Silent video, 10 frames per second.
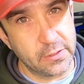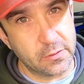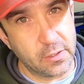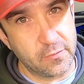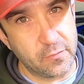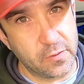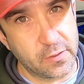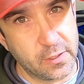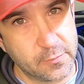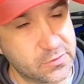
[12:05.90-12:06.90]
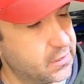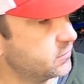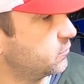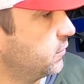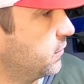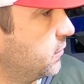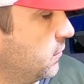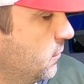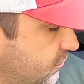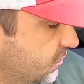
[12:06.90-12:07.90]
in love with and obsessed with.
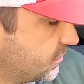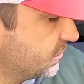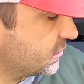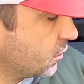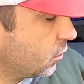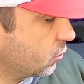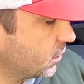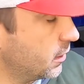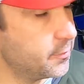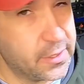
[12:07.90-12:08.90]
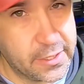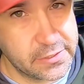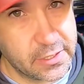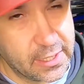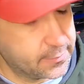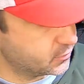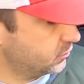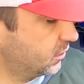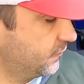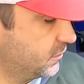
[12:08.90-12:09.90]
Just this whole combination, I
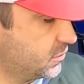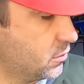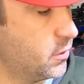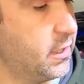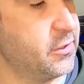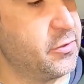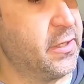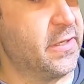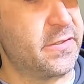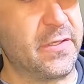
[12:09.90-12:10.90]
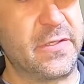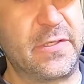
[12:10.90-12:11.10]
absolutely love it. So as you guys can